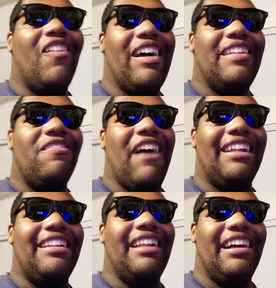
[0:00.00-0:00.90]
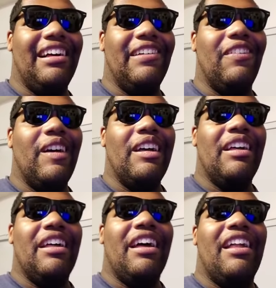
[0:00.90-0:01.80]
Owen fell in love
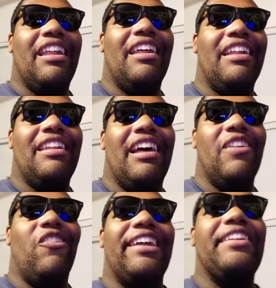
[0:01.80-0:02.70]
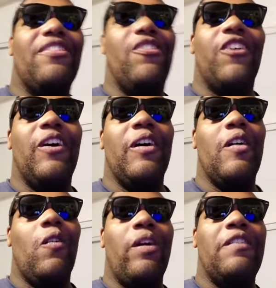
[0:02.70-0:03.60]
love with
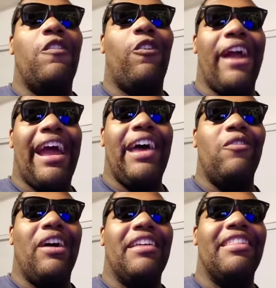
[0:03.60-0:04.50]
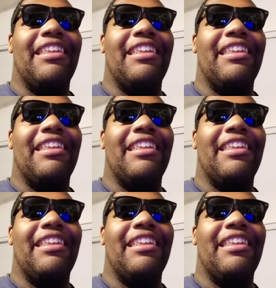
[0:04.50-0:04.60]
with Fran, one